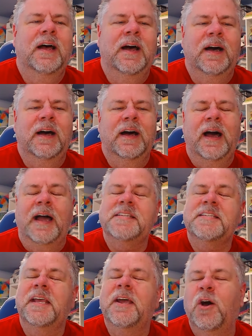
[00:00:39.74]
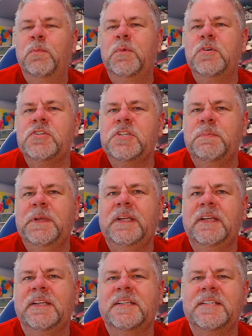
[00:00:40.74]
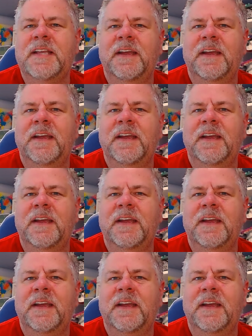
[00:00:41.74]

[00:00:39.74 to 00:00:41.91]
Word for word: uh, i say almost because